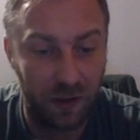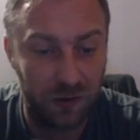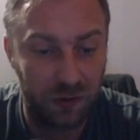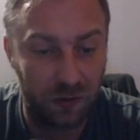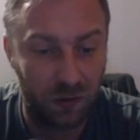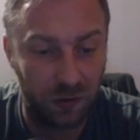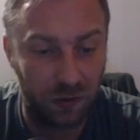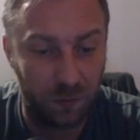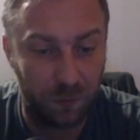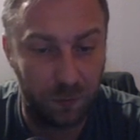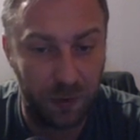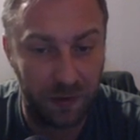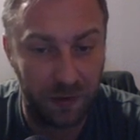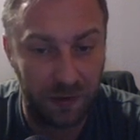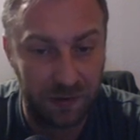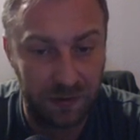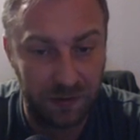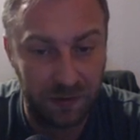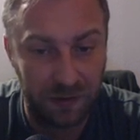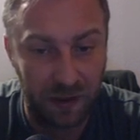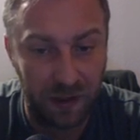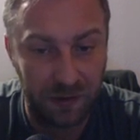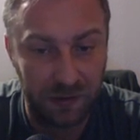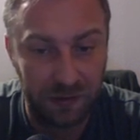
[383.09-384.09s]
So the pin
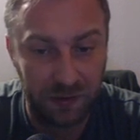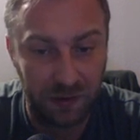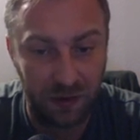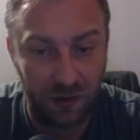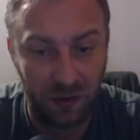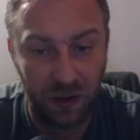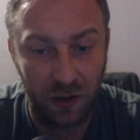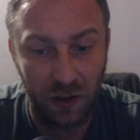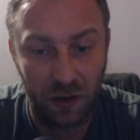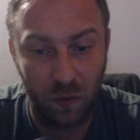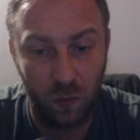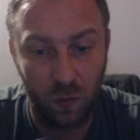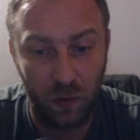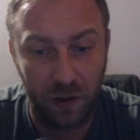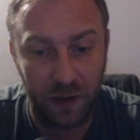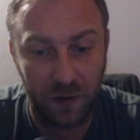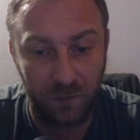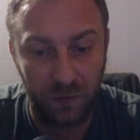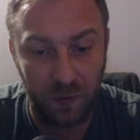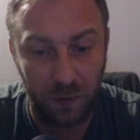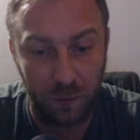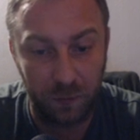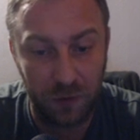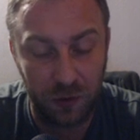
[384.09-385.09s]
stays here, we
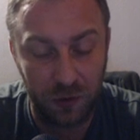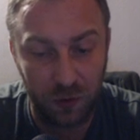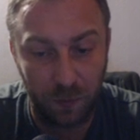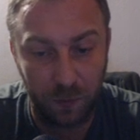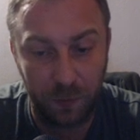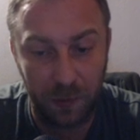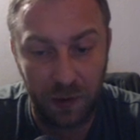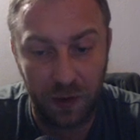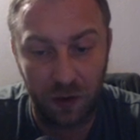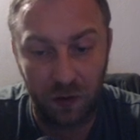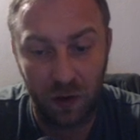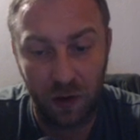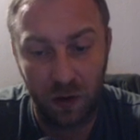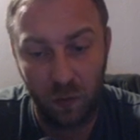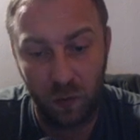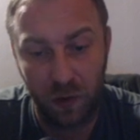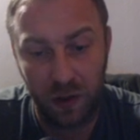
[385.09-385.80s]
have the bishop pair,